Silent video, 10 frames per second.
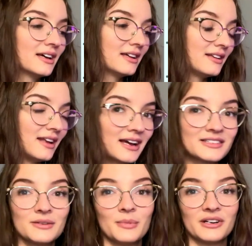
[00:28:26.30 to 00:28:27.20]

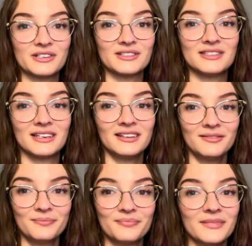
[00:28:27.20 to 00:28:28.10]
Next
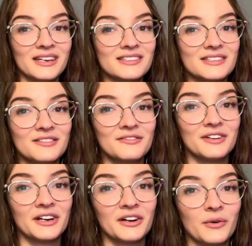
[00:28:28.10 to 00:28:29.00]
emergency is
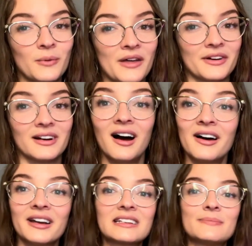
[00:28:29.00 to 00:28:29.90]
severe weather,
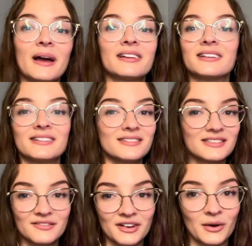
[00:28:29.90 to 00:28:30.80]
unexpected
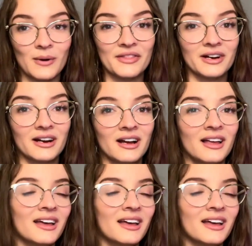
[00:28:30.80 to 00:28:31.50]
severe weather.